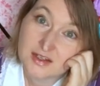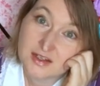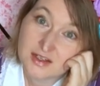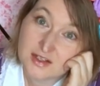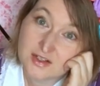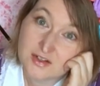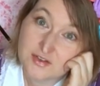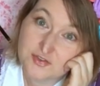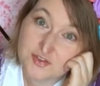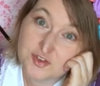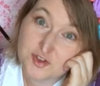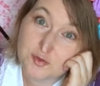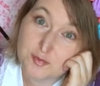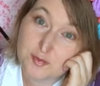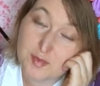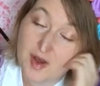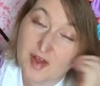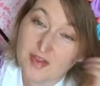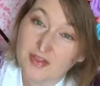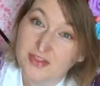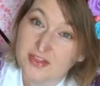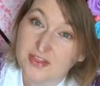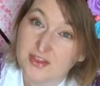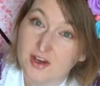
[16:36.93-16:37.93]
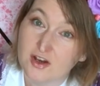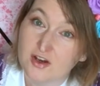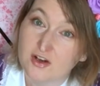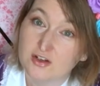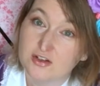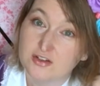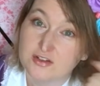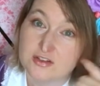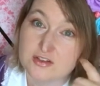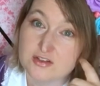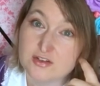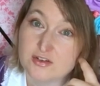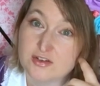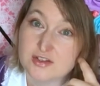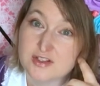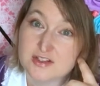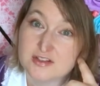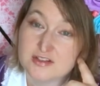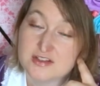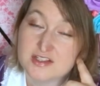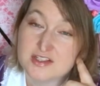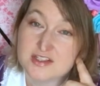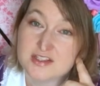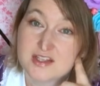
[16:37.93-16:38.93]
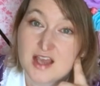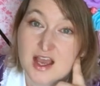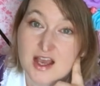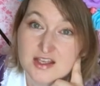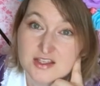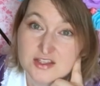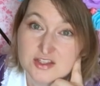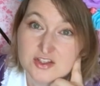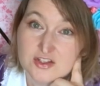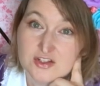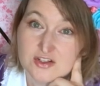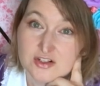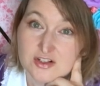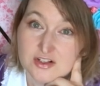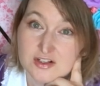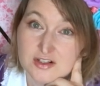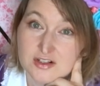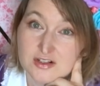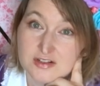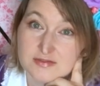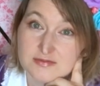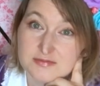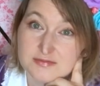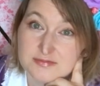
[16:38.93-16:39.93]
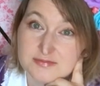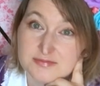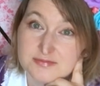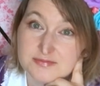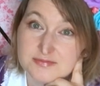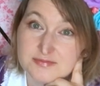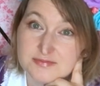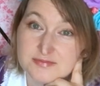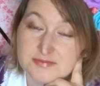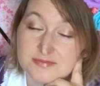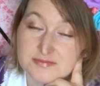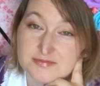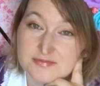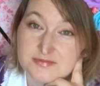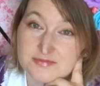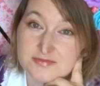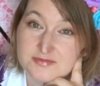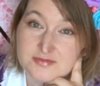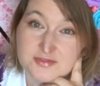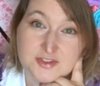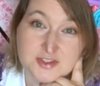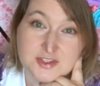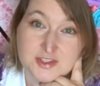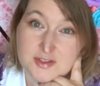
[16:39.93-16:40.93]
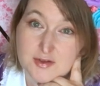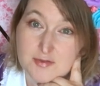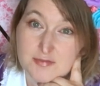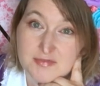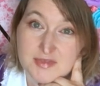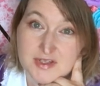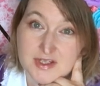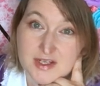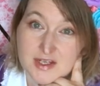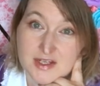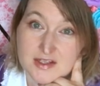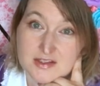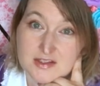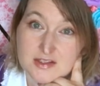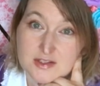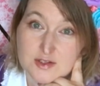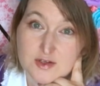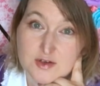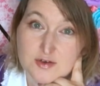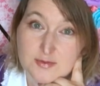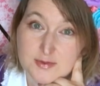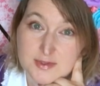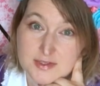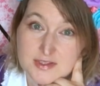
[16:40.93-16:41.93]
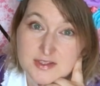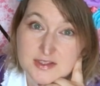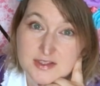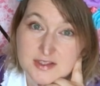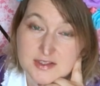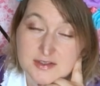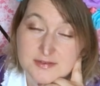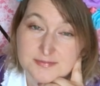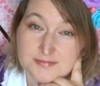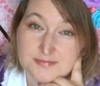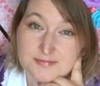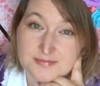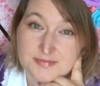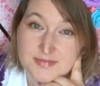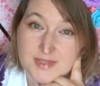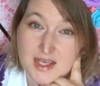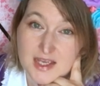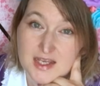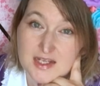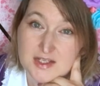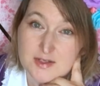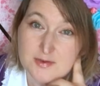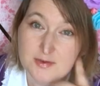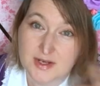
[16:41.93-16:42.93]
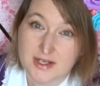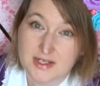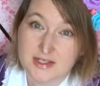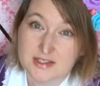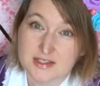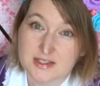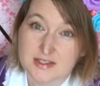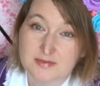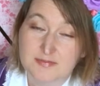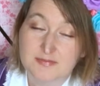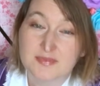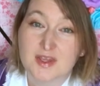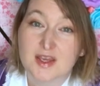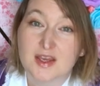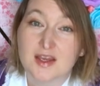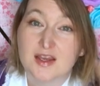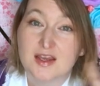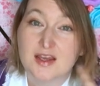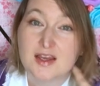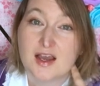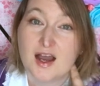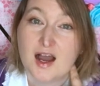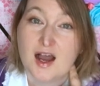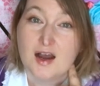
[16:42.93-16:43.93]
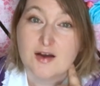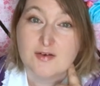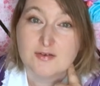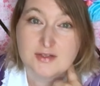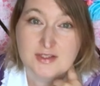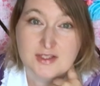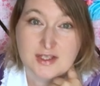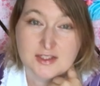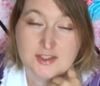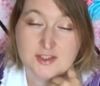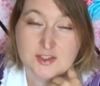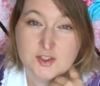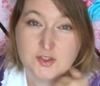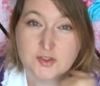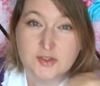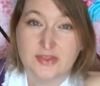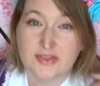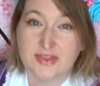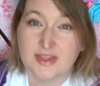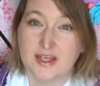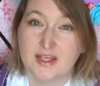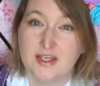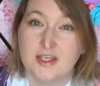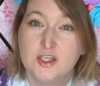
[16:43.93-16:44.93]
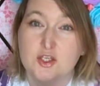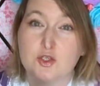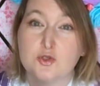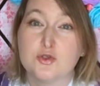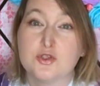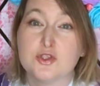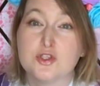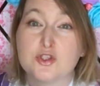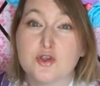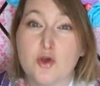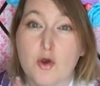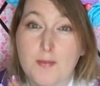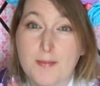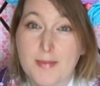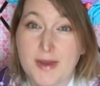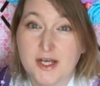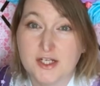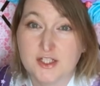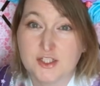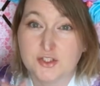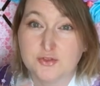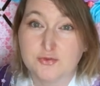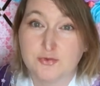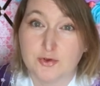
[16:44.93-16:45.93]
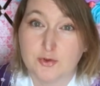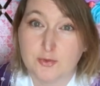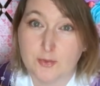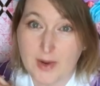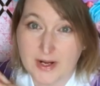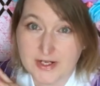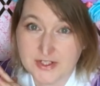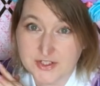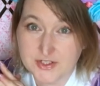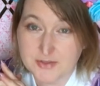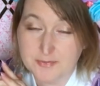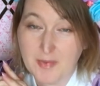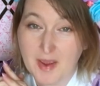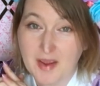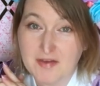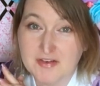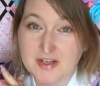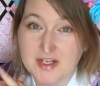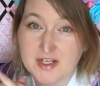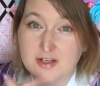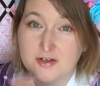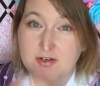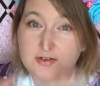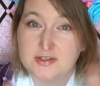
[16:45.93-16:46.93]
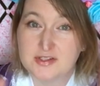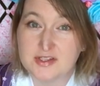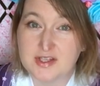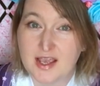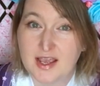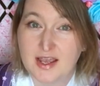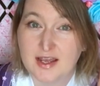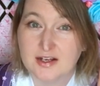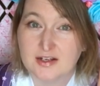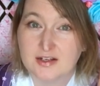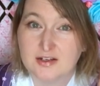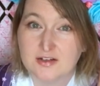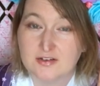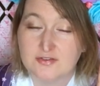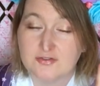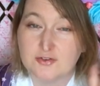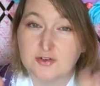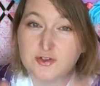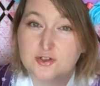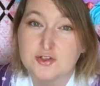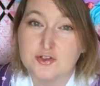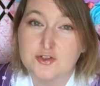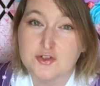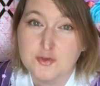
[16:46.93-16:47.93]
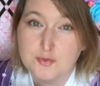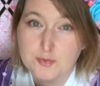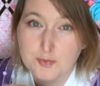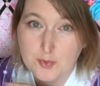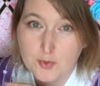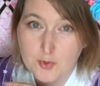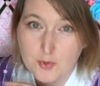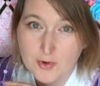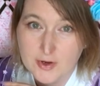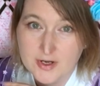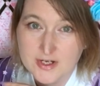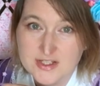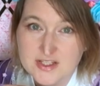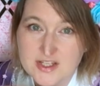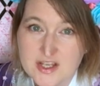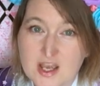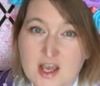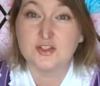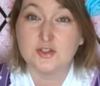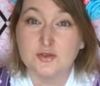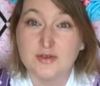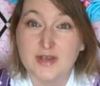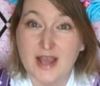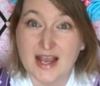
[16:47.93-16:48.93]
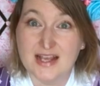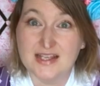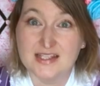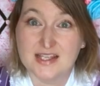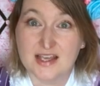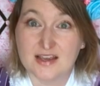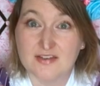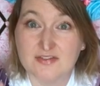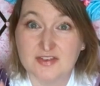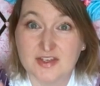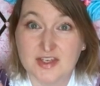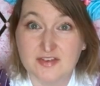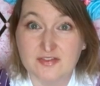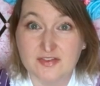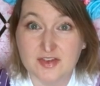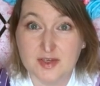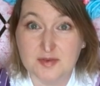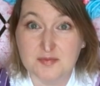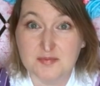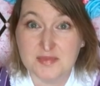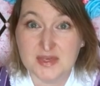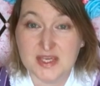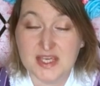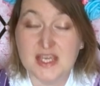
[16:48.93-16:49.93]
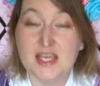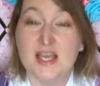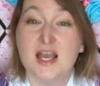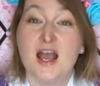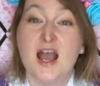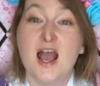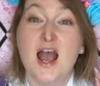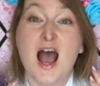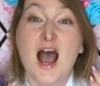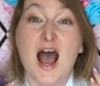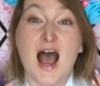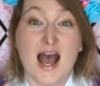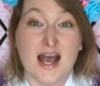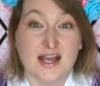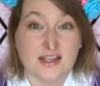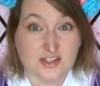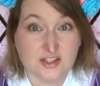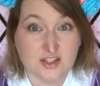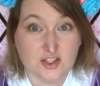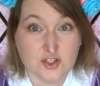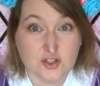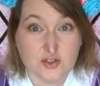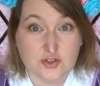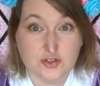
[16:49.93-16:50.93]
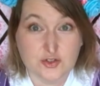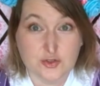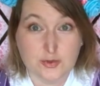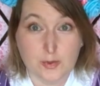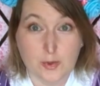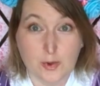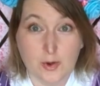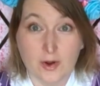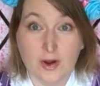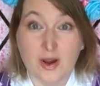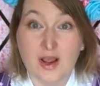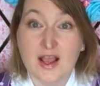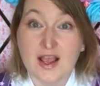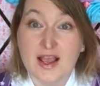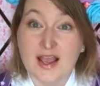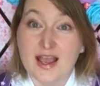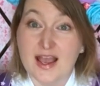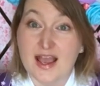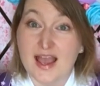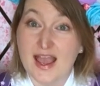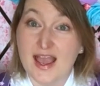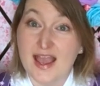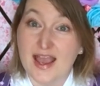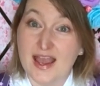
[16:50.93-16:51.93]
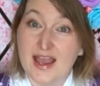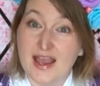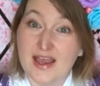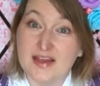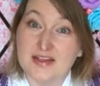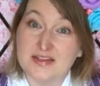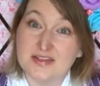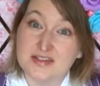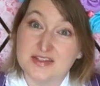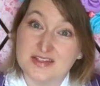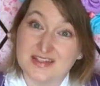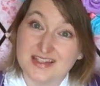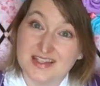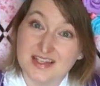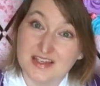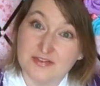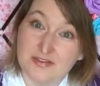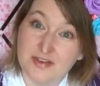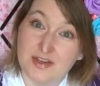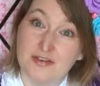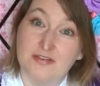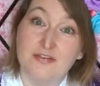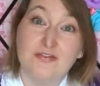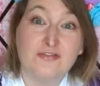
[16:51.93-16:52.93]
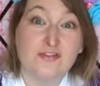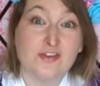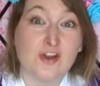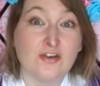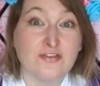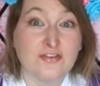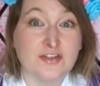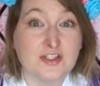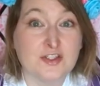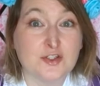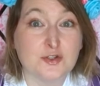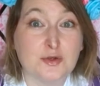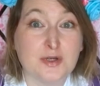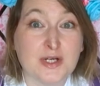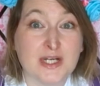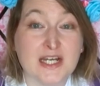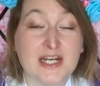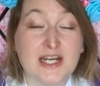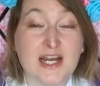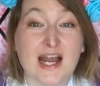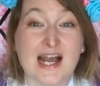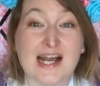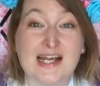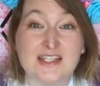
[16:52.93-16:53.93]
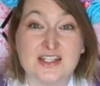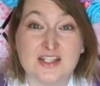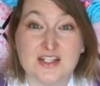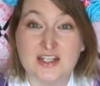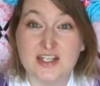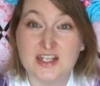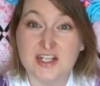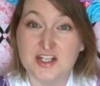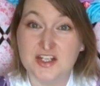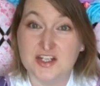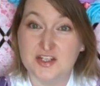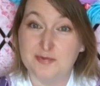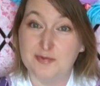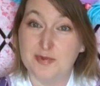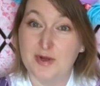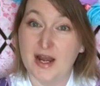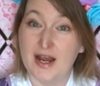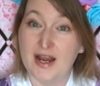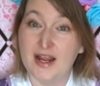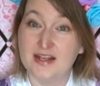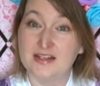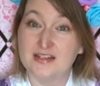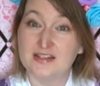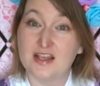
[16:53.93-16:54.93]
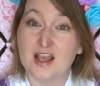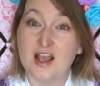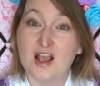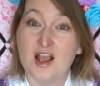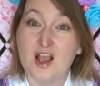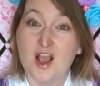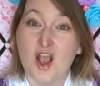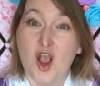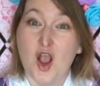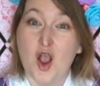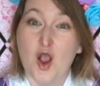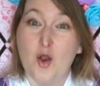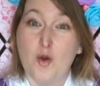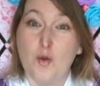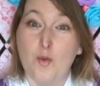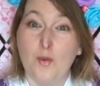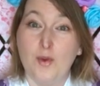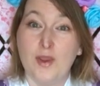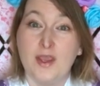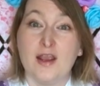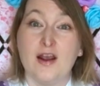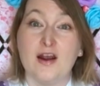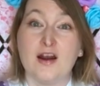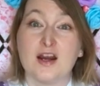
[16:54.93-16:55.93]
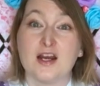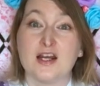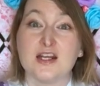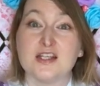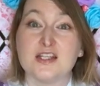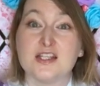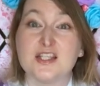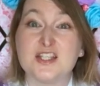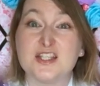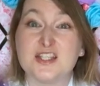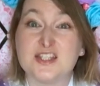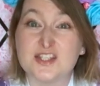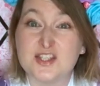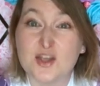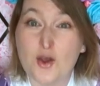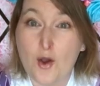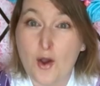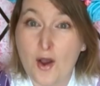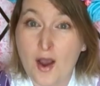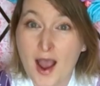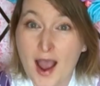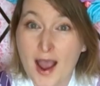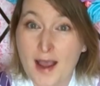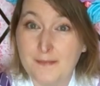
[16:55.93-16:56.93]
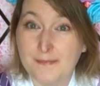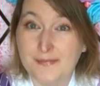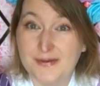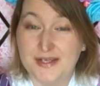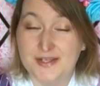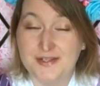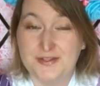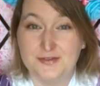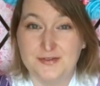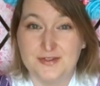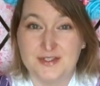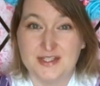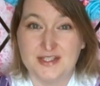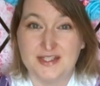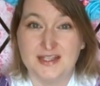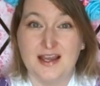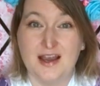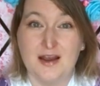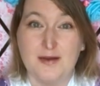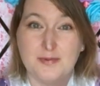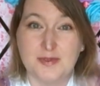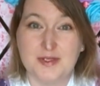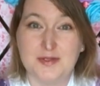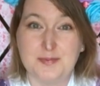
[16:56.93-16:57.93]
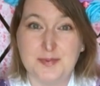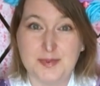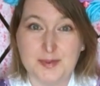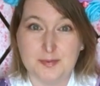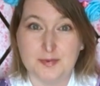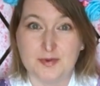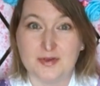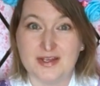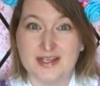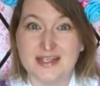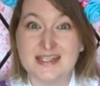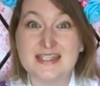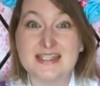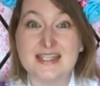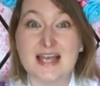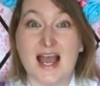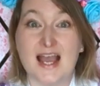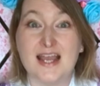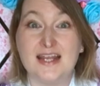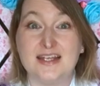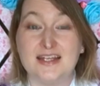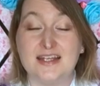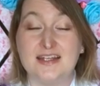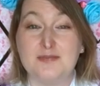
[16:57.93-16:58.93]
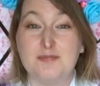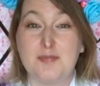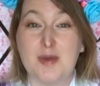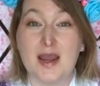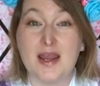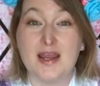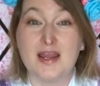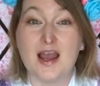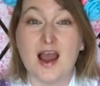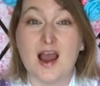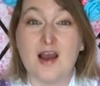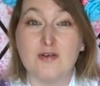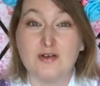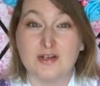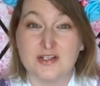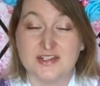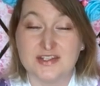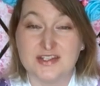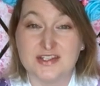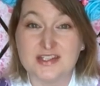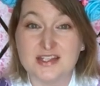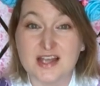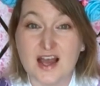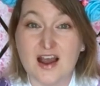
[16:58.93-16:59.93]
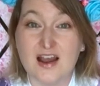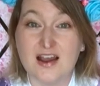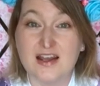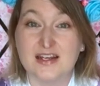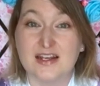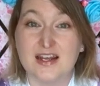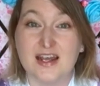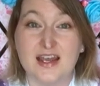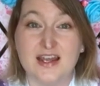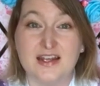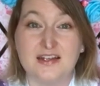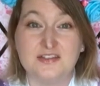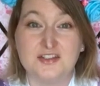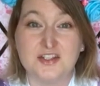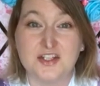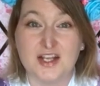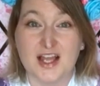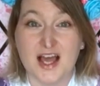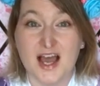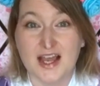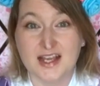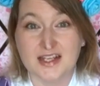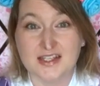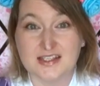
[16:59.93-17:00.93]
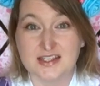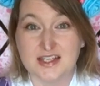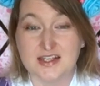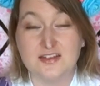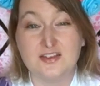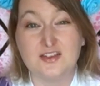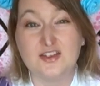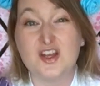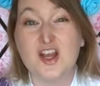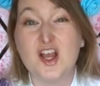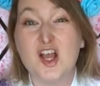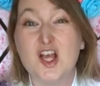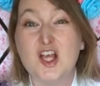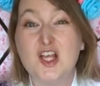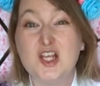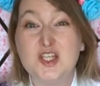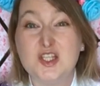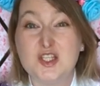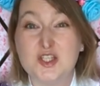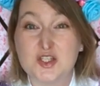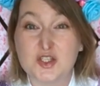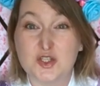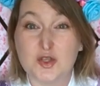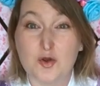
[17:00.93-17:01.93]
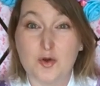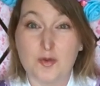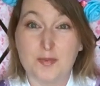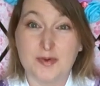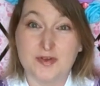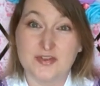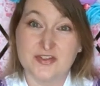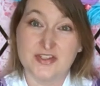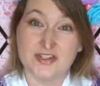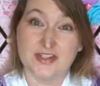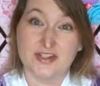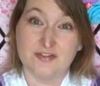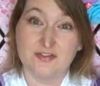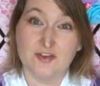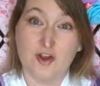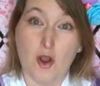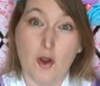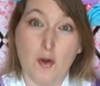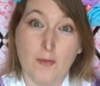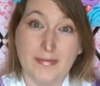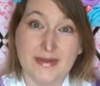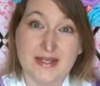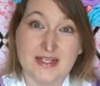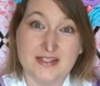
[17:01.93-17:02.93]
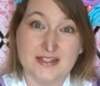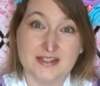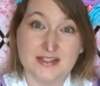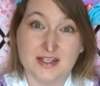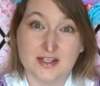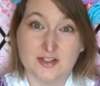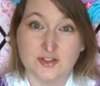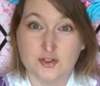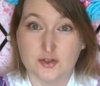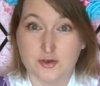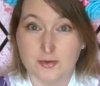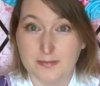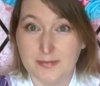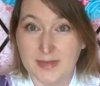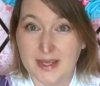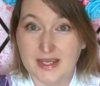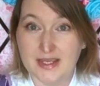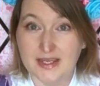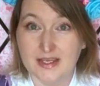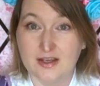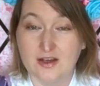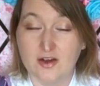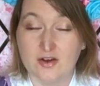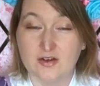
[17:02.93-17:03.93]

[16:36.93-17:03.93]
in a few months also in a disaster for something else. We'll see. Anyways, I would like to thank you so much for watching my videos and for the support you guys have given me as a YouTuber and giving Fluffy Tori as an indie brand we are so happy to see how many people excited by our design and the likes and the so positive comments that you're making